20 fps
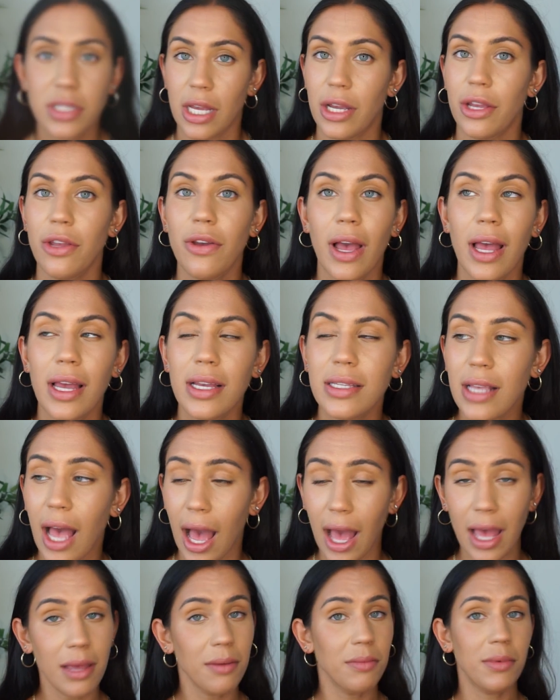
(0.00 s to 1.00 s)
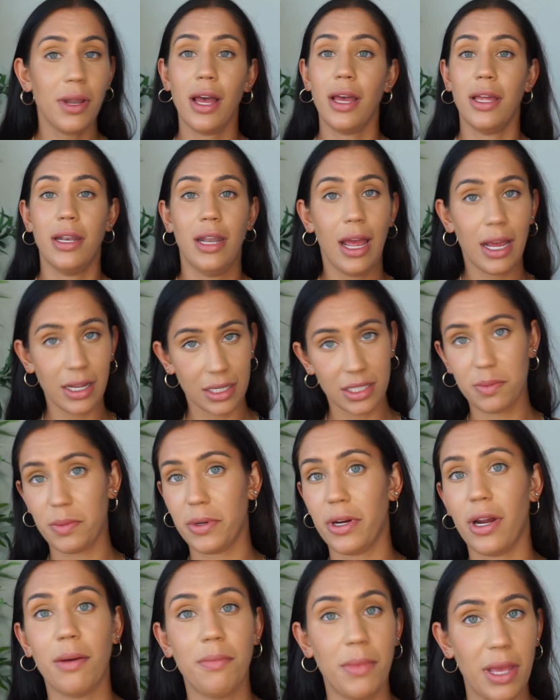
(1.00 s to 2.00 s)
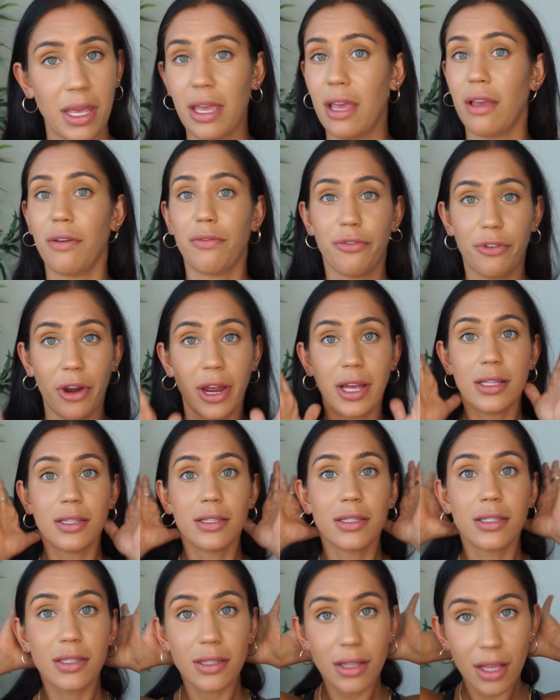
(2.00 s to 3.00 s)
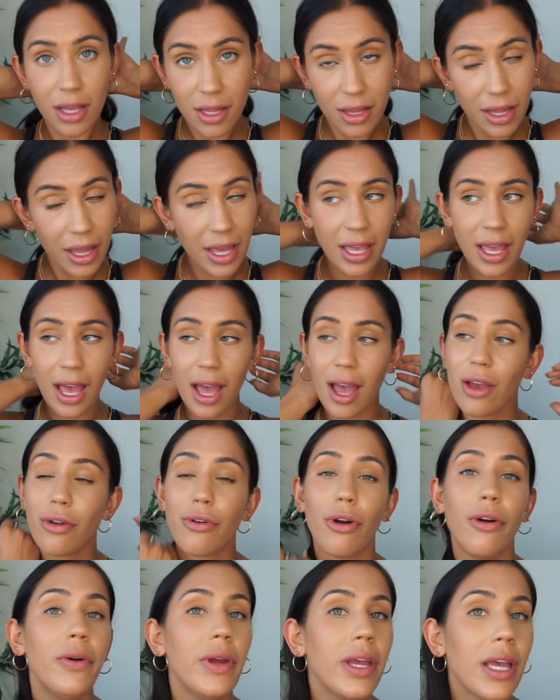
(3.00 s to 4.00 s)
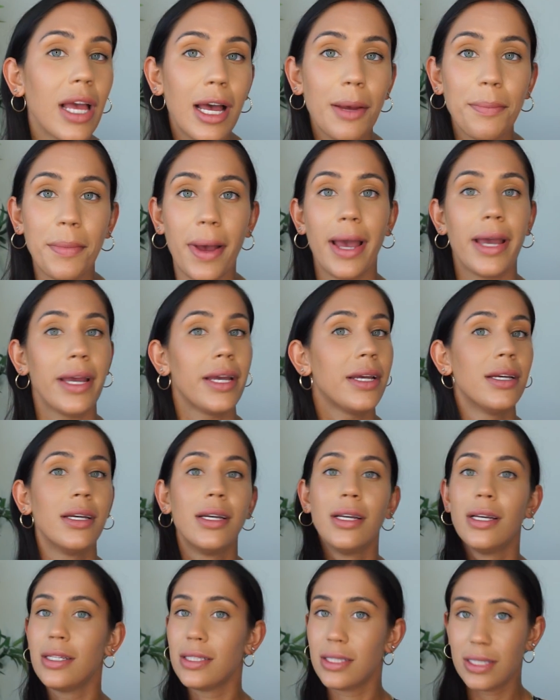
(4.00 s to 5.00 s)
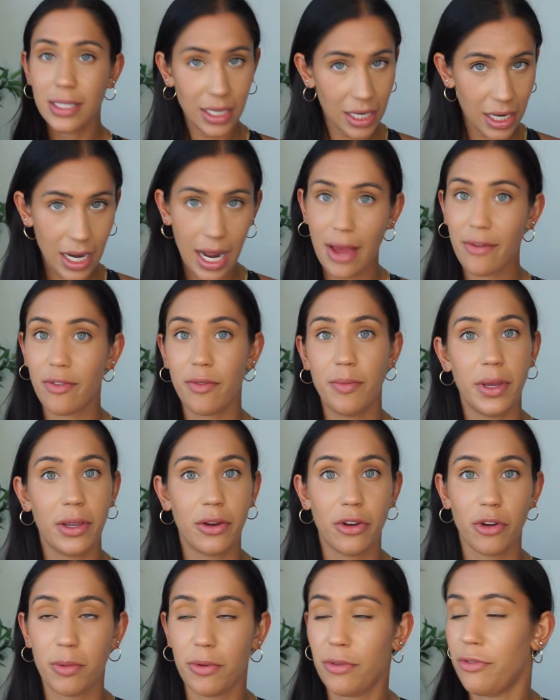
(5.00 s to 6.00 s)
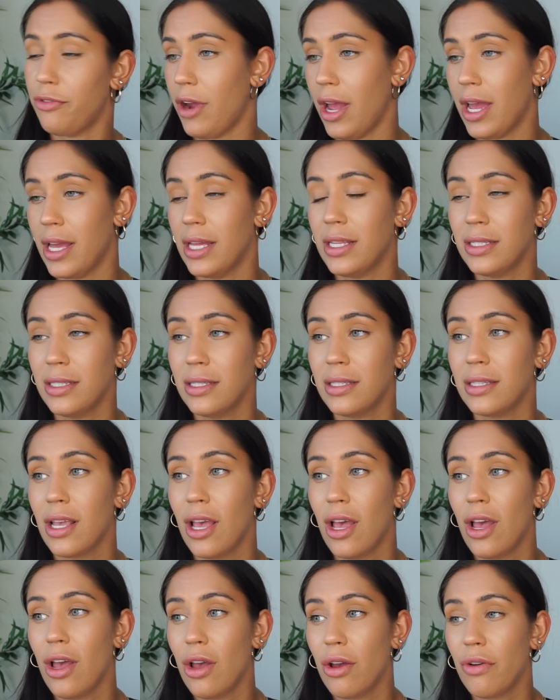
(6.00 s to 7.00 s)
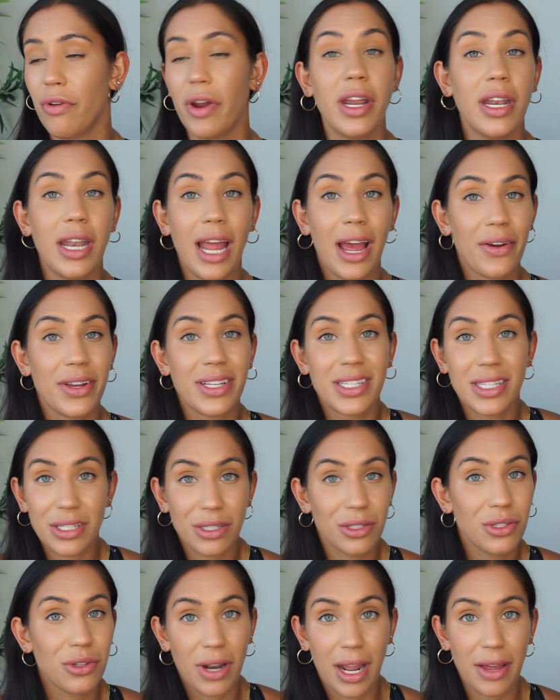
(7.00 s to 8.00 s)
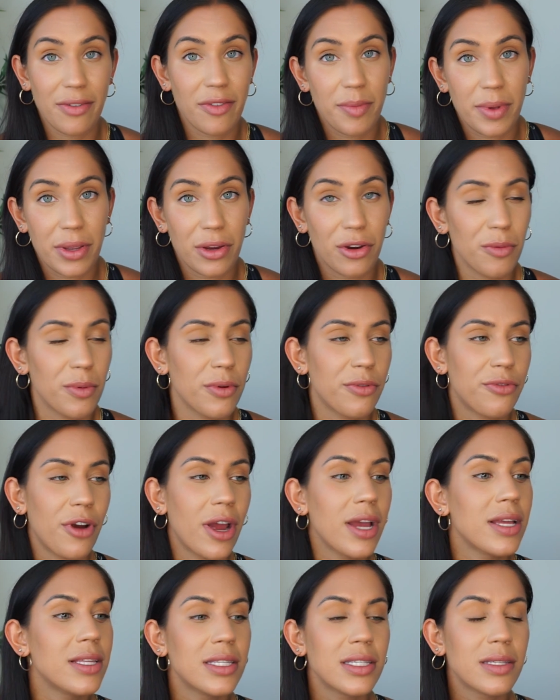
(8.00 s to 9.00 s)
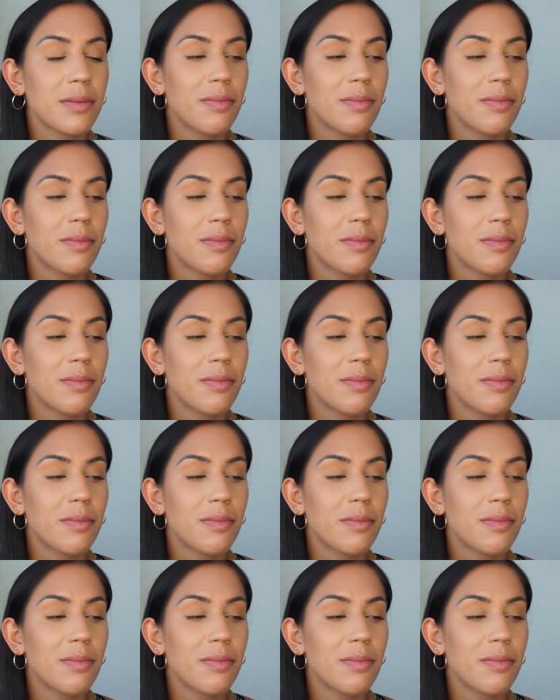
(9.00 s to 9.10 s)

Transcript: tell you guys, I am not an expert on making friends. Like, growing up, I didn't have a big group of friends. Right now, I still don't have a big group of friends,